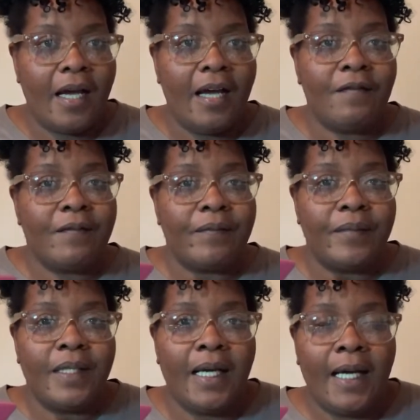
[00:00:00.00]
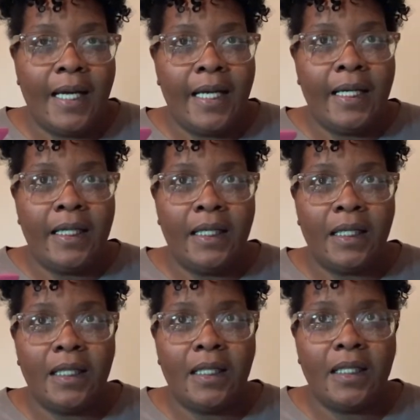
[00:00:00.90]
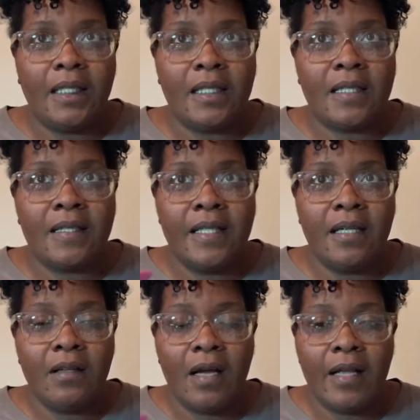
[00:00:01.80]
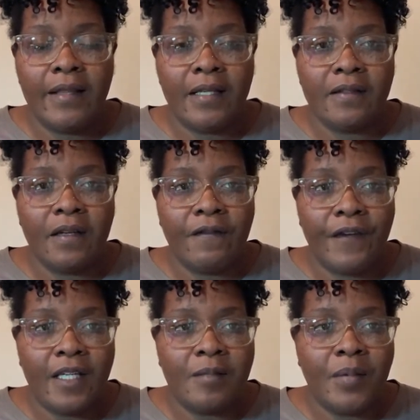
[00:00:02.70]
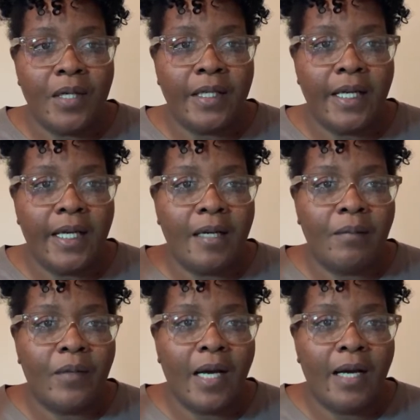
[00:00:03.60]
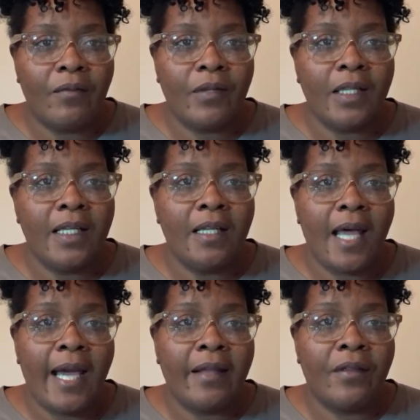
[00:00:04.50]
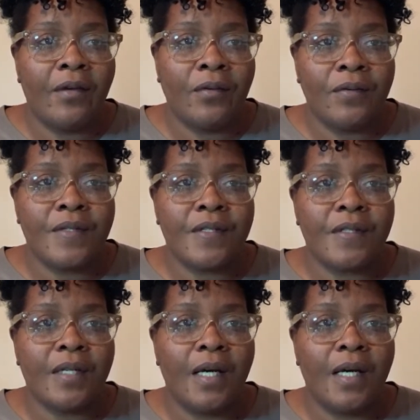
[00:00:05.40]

I've, I see a lot of things on Facebook and I'm, I really like those,